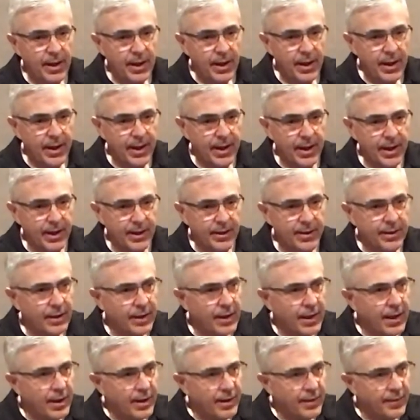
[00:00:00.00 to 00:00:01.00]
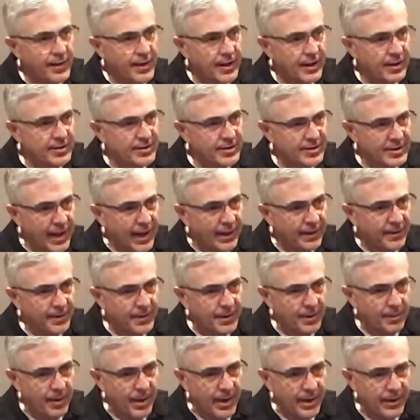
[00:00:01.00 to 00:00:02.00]
and the extend
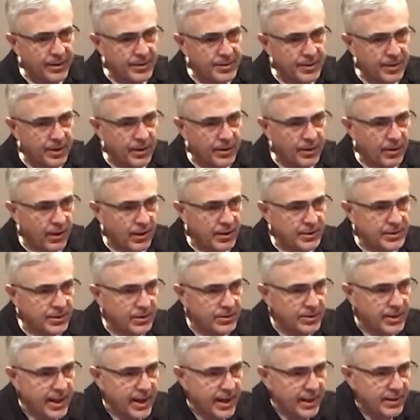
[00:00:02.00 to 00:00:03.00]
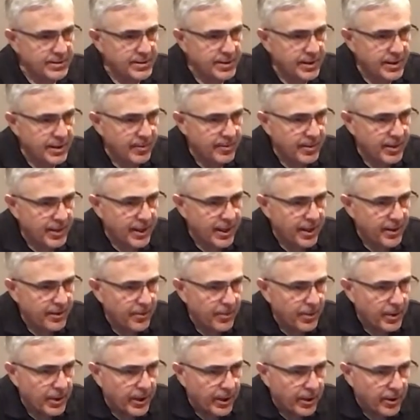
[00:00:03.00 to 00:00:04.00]
command is gonna cause those hands to come together.
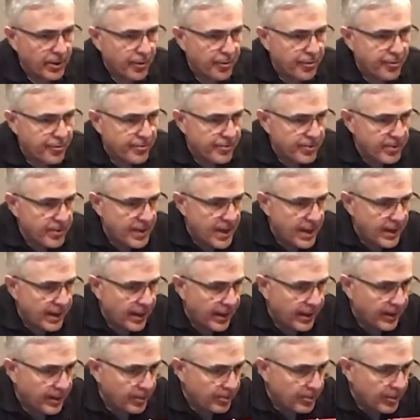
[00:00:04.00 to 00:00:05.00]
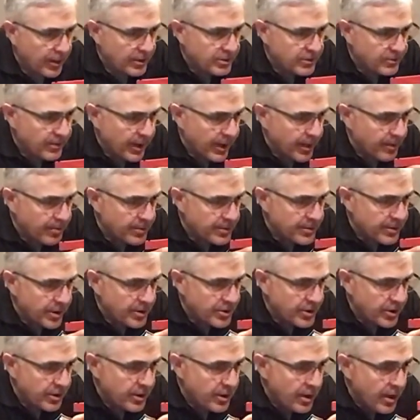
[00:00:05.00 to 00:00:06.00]
We're gonna go through that high compressed ready
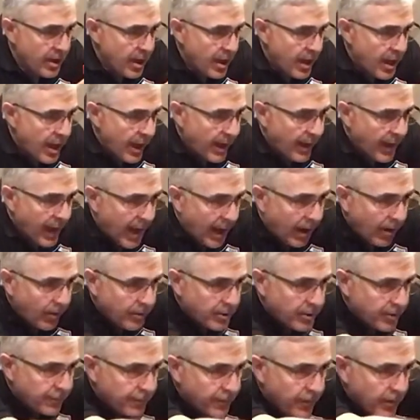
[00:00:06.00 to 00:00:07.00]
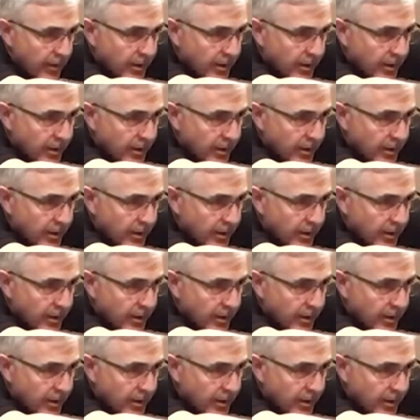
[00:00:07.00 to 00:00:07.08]
position and out to full